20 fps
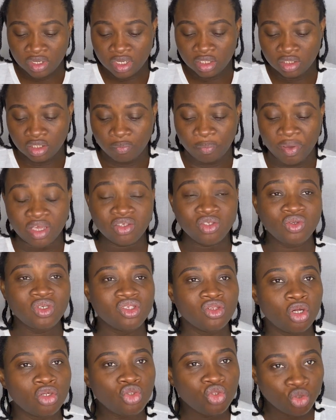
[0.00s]
The pencil is
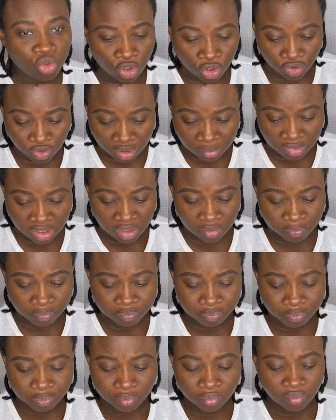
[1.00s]
not too creamy,
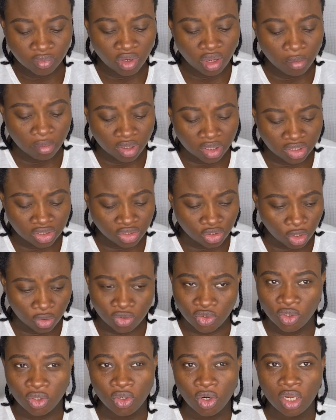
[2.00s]
but it's
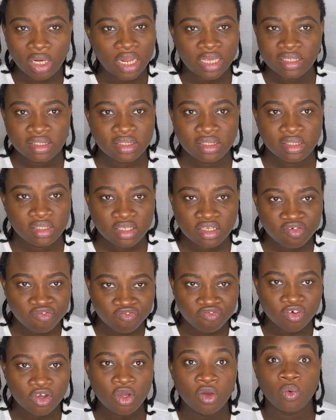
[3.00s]
also not like
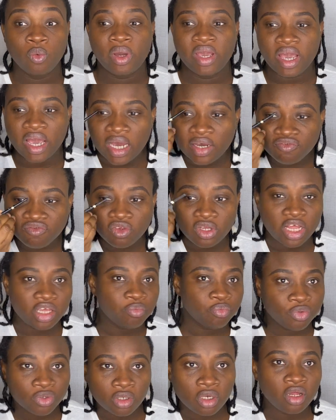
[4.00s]
stiff where I have to
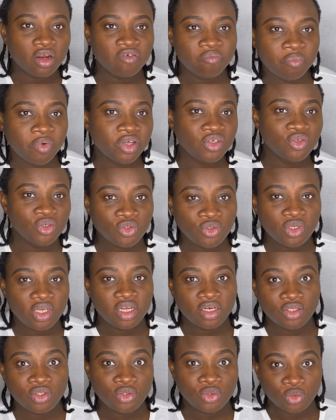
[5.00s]
like put a lot of pressure to
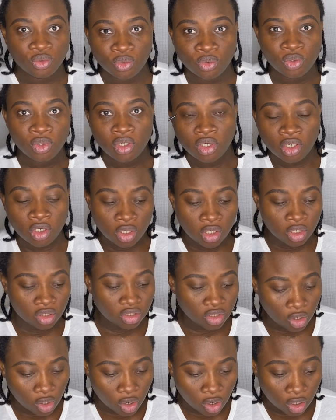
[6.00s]
get it to
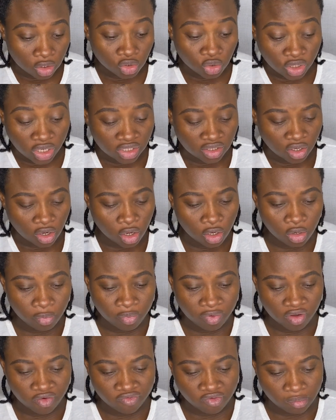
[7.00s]
get the color
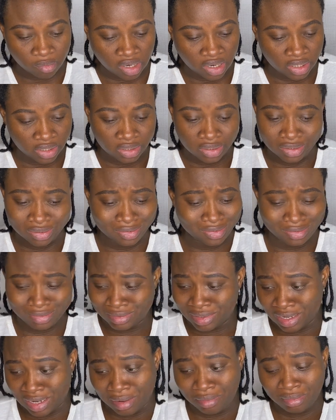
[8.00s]
clear for my eyelid.
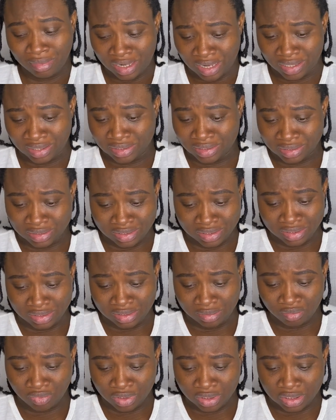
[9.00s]
I'm liking this.
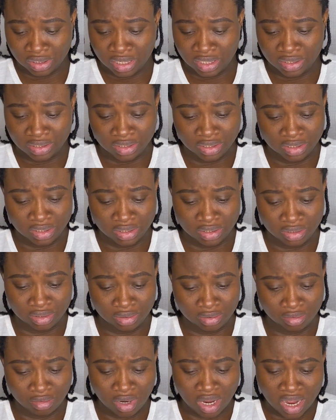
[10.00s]
I'm really liking
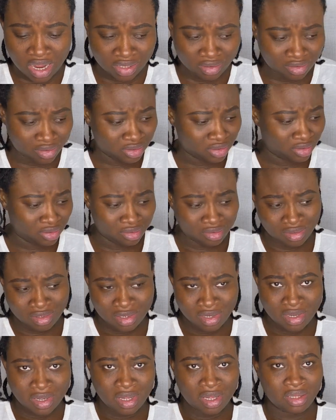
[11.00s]
this. What?
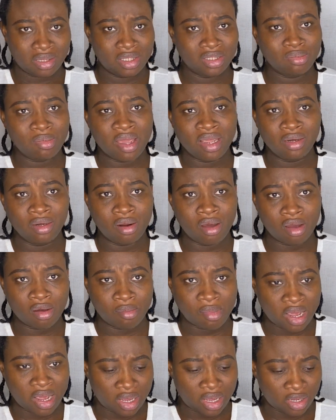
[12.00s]
This might knock
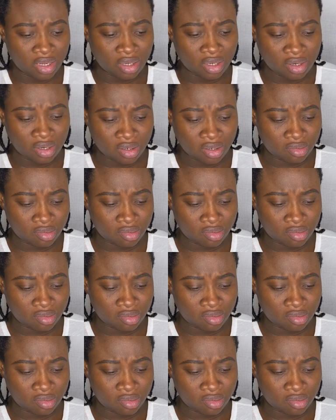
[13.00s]
my